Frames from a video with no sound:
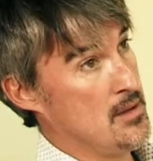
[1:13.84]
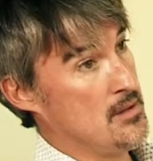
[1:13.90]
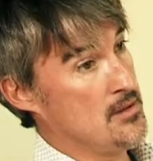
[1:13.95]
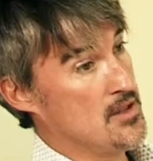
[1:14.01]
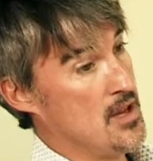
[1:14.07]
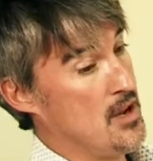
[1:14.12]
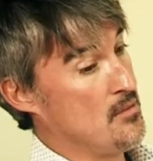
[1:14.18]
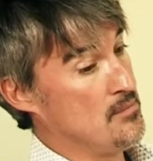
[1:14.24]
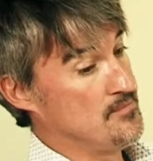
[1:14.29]

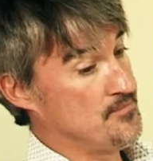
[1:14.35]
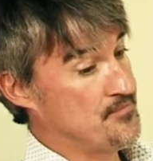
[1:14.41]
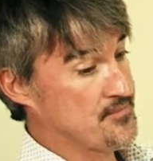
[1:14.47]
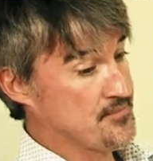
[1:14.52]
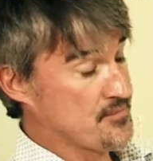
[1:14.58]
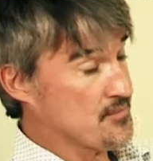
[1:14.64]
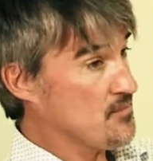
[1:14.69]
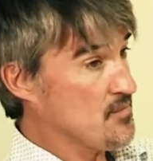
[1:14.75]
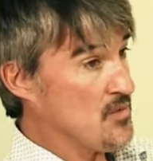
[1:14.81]
So,
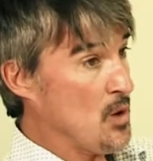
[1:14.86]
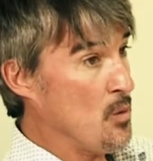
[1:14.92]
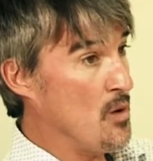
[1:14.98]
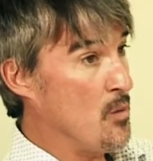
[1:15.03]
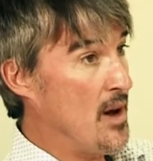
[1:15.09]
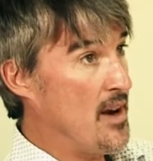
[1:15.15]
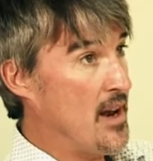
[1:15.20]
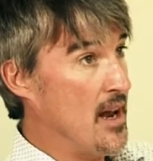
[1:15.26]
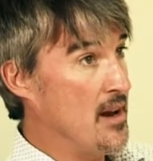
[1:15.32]
we
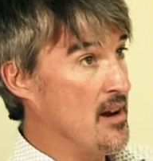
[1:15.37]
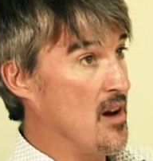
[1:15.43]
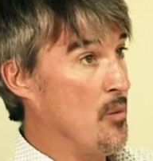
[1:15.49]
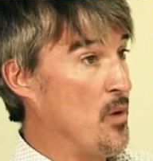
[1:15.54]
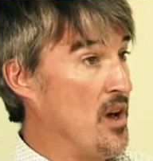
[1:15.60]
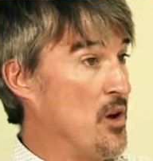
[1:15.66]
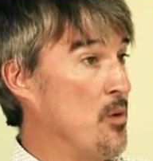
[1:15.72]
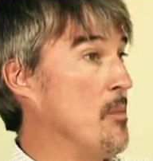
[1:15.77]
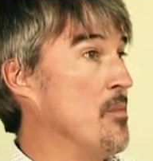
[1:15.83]
went in and
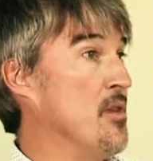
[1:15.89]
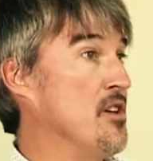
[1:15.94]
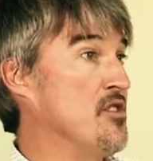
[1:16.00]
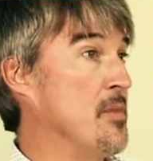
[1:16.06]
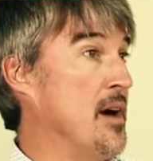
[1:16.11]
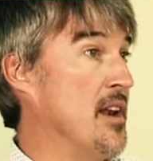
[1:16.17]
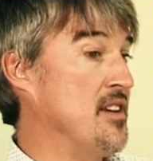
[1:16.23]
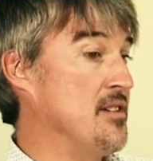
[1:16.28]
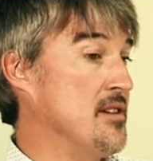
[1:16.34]
we equipped those
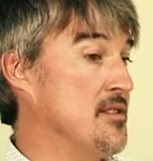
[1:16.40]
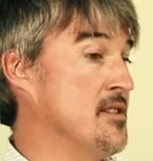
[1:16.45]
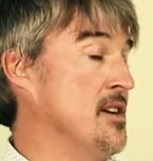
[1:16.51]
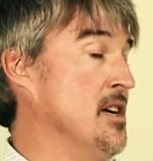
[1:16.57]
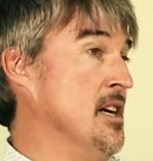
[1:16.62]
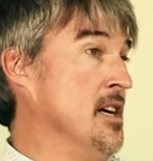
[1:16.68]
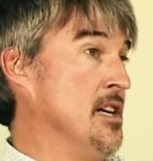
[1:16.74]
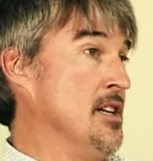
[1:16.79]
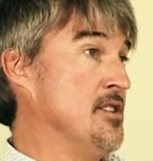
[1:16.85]
managers
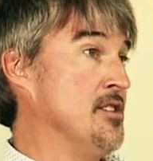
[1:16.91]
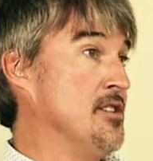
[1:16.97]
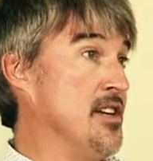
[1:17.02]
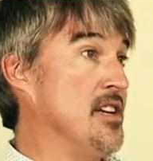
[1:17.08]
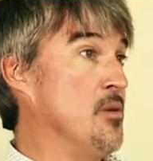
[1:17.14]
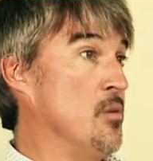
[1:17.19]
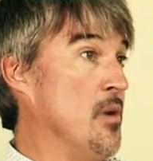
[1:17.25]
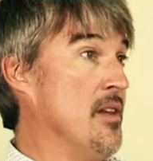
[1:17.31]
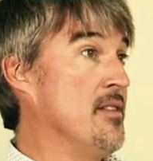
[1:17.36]
to
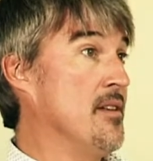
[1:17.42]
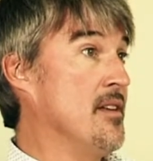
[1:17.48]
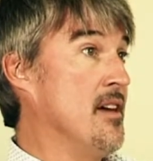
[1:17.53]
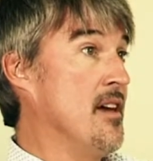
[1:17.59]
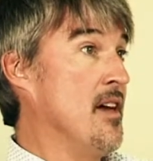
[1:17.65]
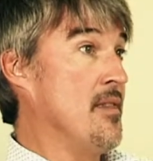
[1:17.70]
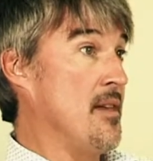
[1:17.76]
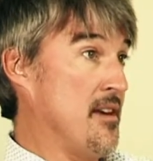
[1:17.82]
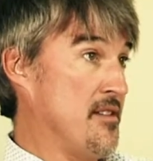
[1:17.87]
deal with
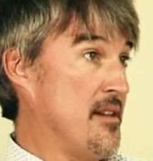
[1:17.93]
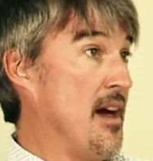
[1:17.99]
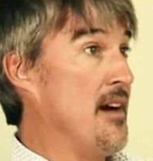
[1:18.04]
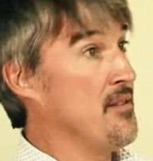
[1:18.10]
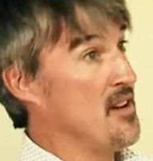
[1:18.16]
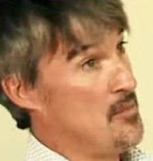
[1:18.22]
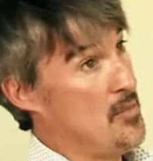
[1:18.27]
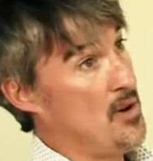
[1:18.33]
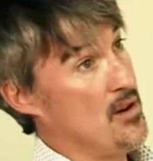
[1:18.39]
their
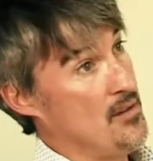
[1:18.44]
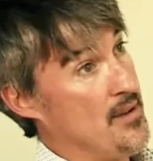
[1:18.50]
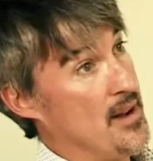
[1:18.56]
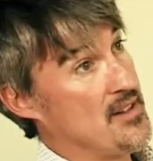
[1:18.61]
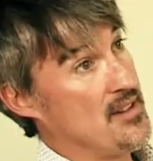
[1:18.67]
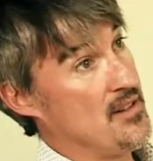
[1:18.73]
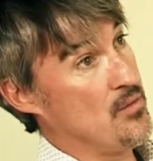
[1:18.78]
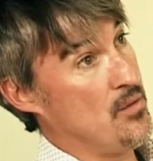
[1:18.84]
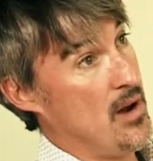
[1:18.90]
staff in a more
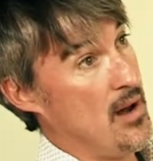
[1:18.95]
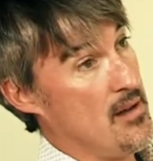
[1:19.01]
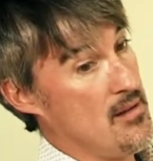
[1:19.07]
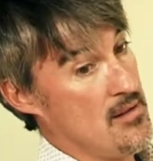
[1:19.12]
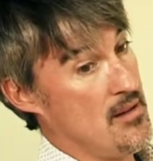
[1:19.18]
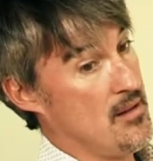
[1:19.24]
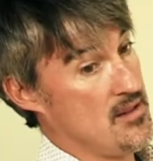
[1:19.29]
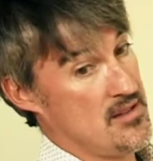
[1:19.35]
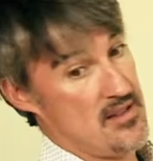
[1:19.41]
effective way.
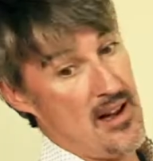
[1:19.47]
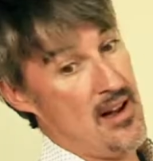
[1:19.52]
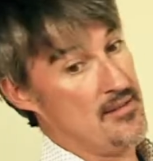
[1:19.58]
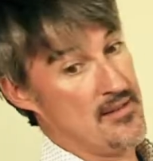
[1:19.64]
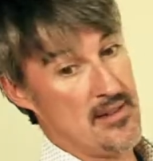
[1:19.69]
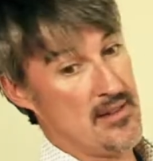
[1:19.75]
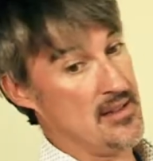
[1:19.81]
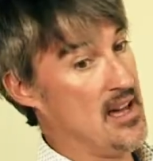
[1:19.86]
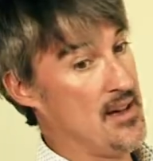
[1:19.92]
Those
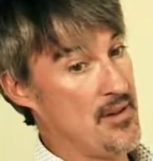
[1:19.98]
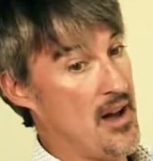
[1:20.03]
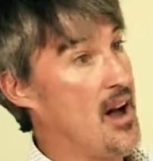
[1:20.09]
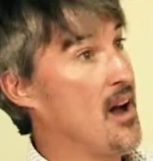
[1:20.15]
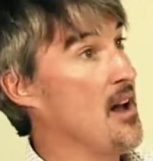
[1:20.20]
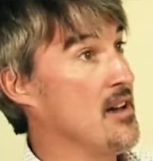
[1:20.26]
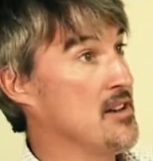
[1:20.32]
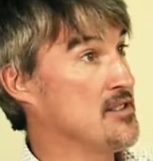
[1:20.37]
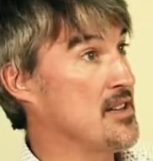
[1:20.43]
staff gave a
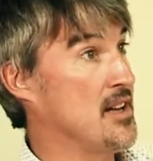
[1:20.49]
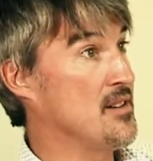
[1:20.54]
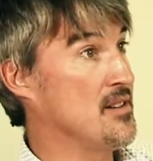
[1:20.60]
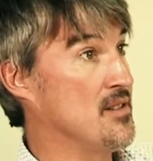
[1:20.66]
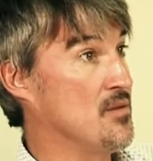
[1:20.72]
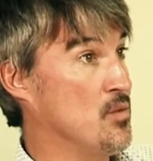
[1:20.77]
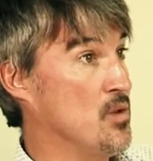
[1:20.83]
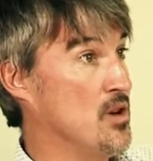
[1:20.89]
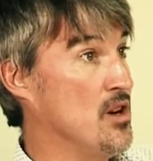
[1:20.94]
higher standard
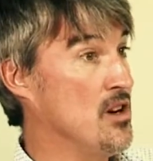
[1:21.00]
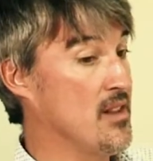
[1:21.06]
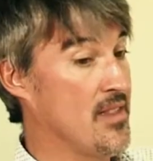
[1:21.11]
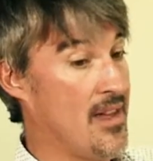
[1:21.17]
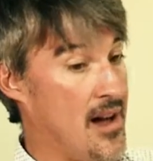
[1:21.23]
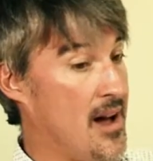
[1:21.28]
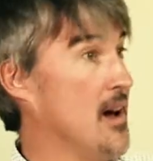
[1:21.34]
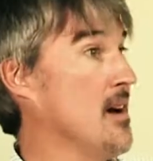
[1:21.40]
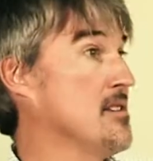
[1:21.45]
of work.
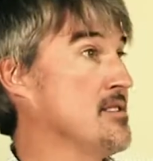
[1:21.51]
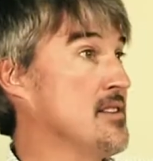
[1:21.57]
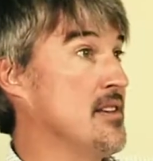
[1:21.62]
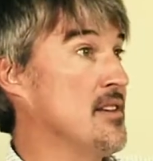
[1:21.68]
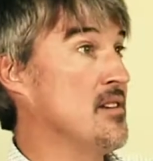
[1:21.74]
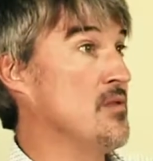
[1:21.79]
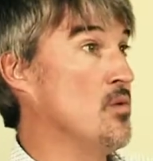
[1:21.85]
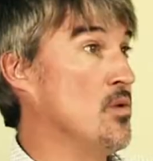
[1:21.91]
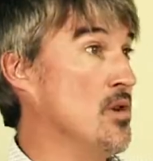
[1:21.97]
That higher standard of